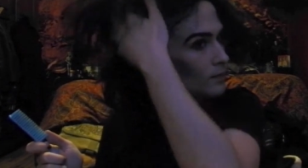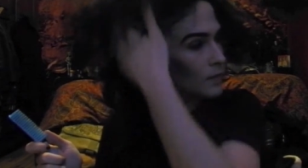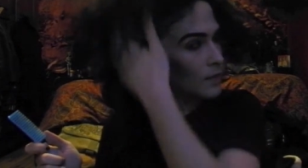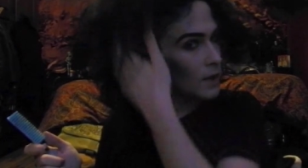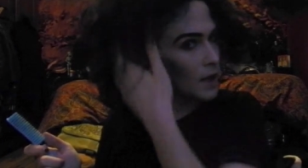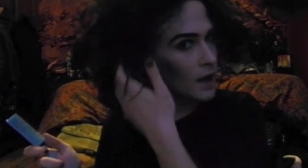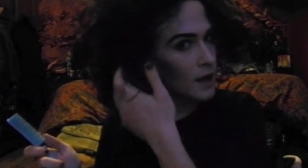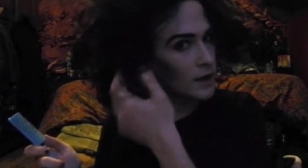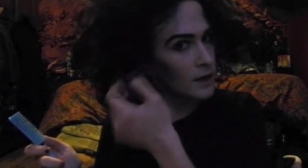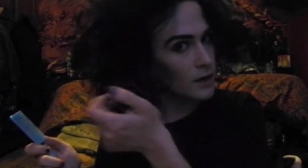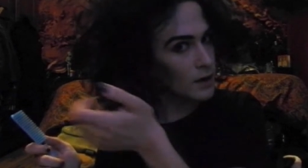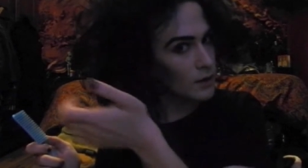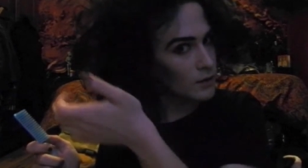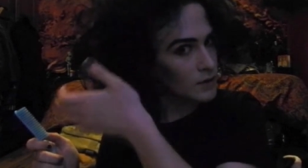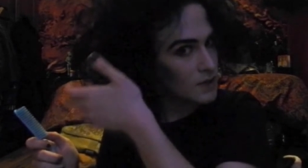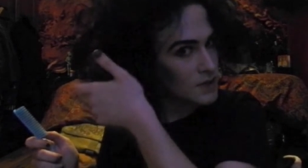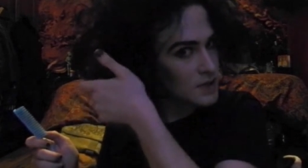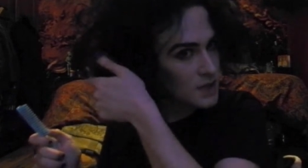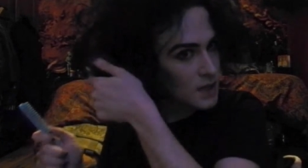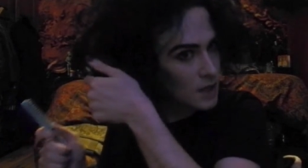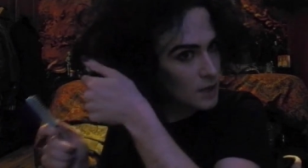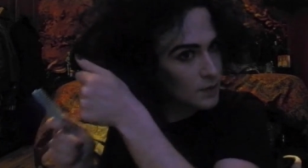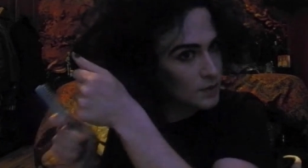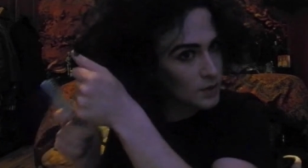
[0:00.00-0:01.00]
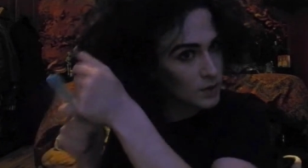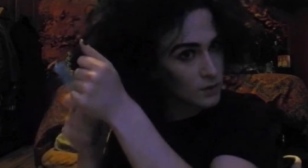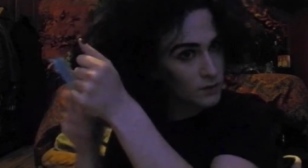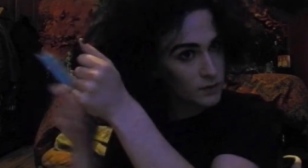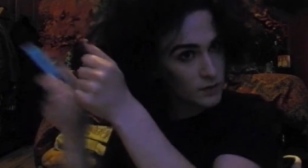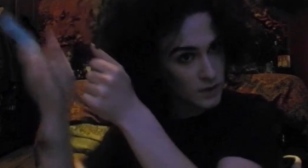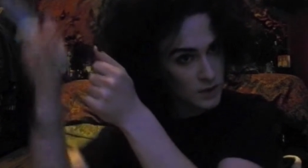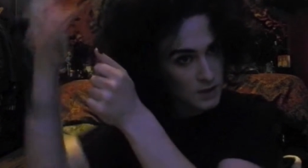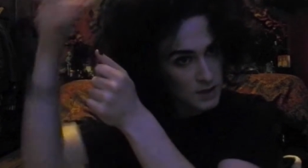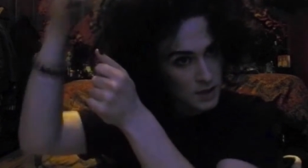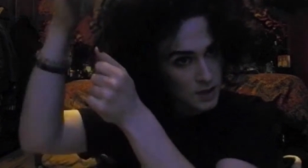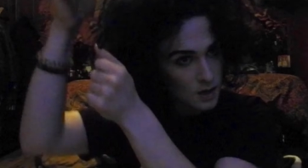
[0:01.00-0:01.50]
and on the side where
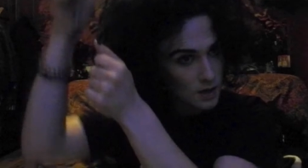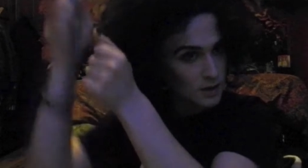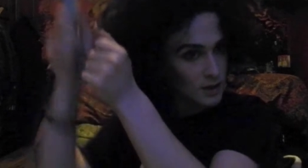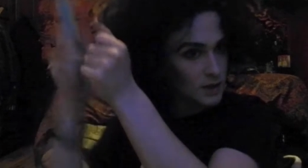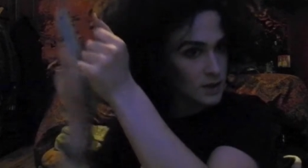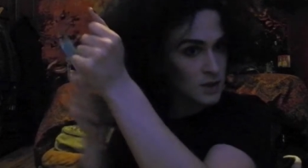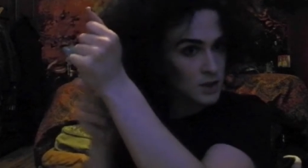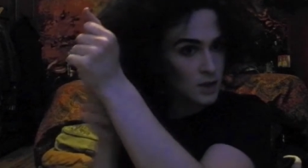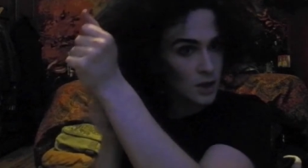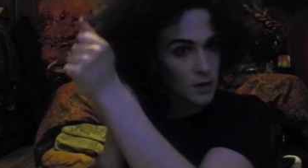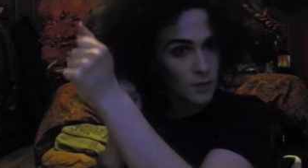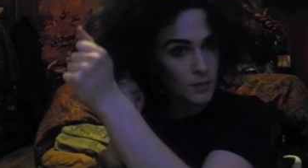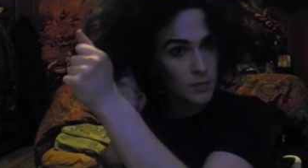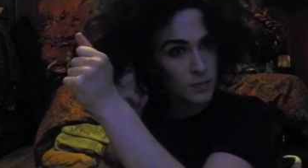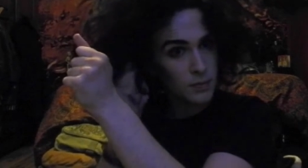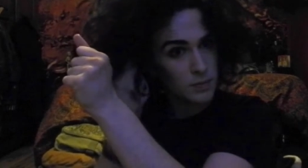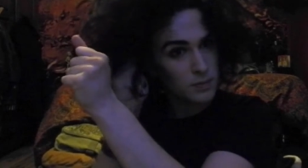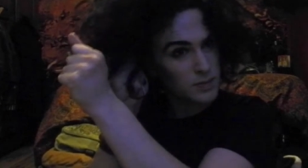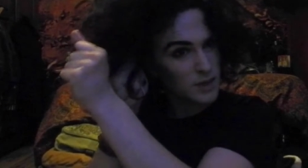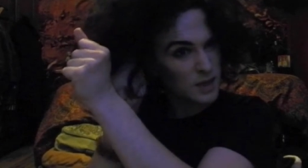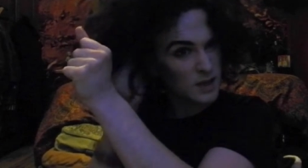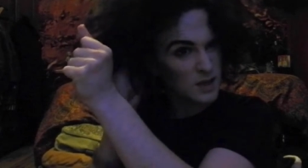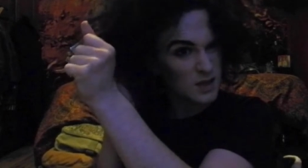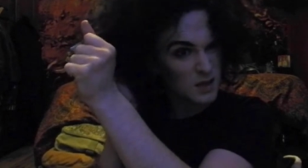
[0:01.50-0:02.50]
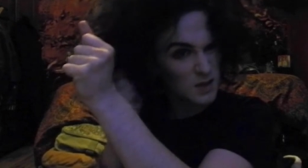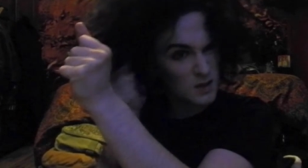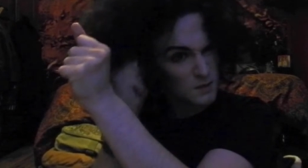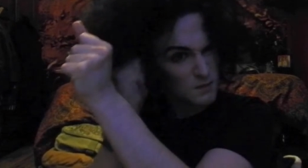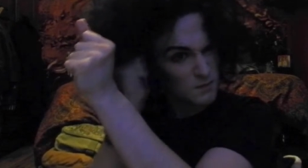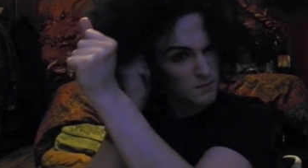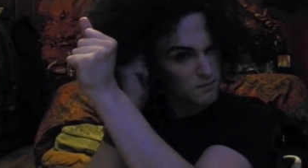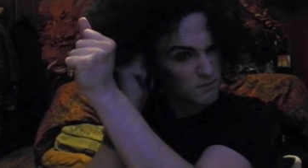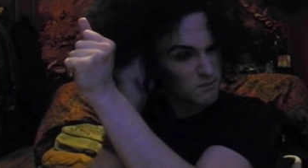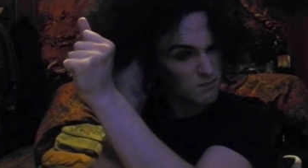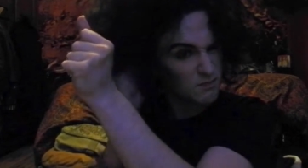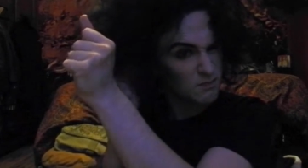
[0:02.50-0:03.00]
you start at the top, that's
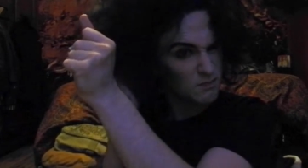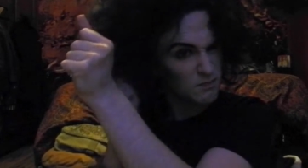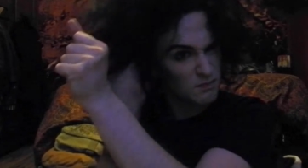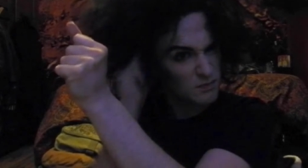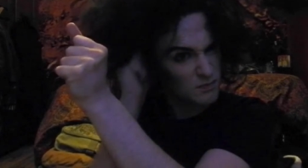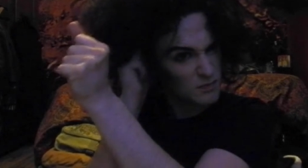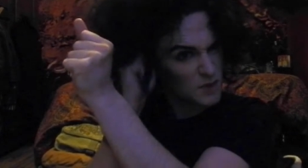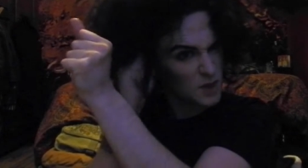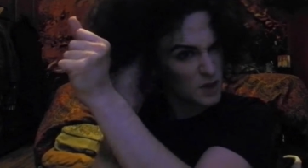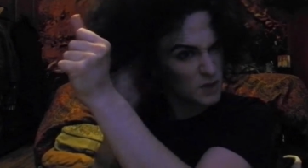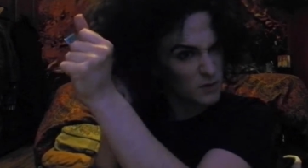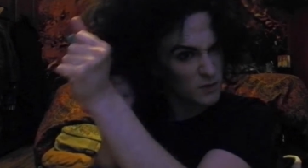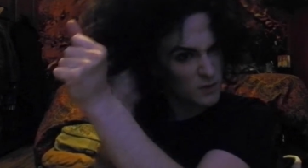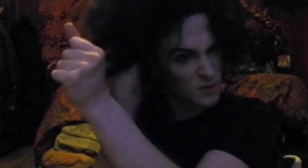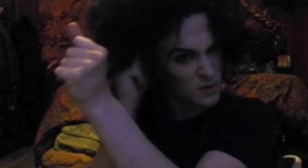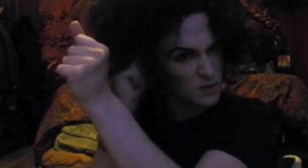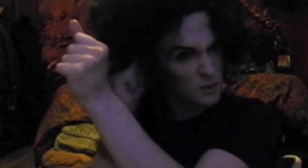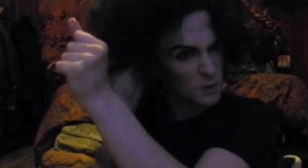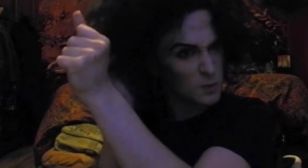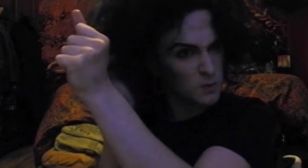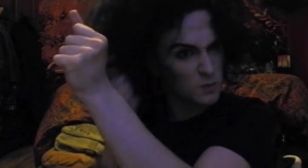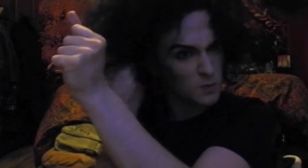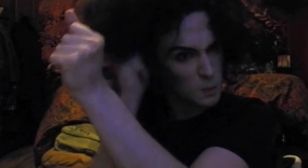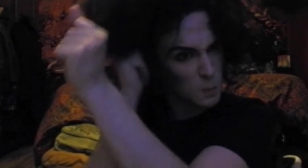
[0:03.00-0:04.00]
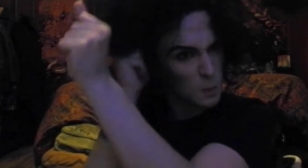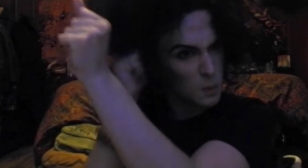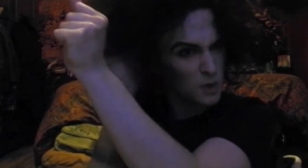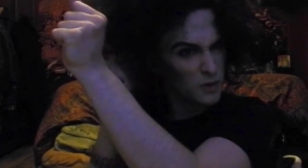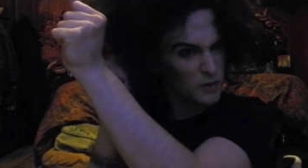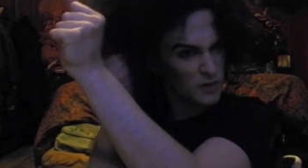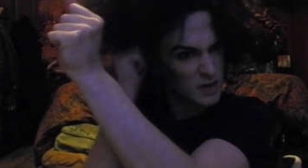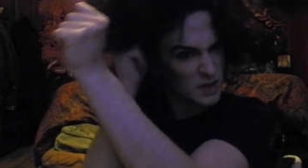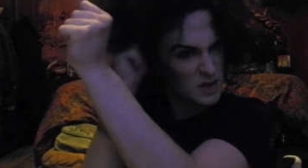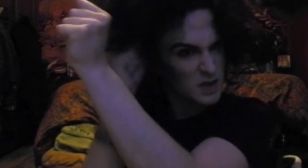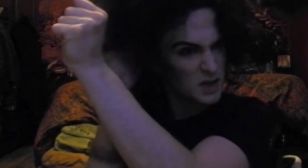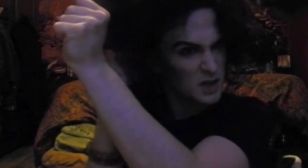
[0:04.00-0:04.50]
no real
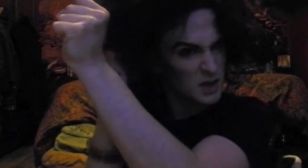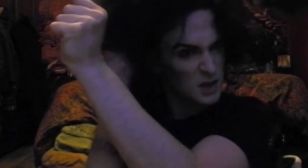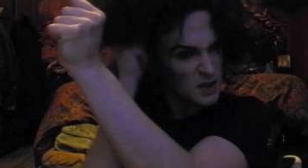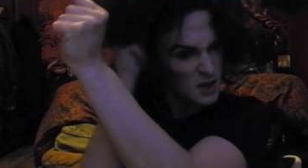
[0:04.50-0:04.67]
worries.